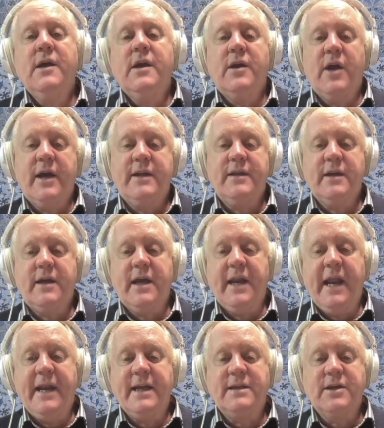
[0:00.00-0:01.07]
like the
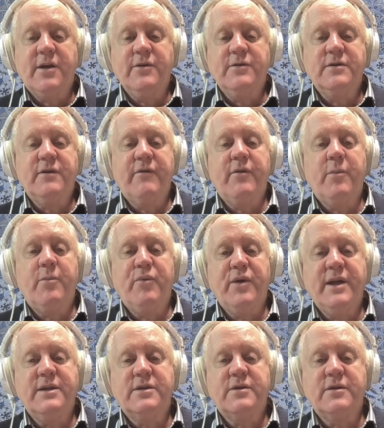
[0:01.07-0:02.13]
kinetic tones of the
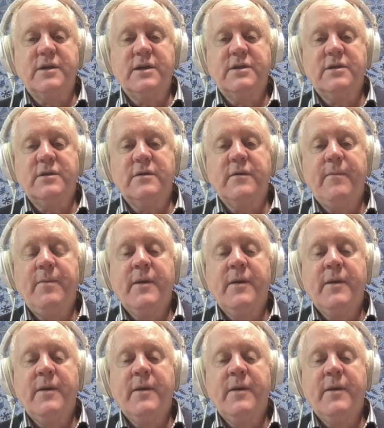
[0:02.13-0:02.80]
British tradition,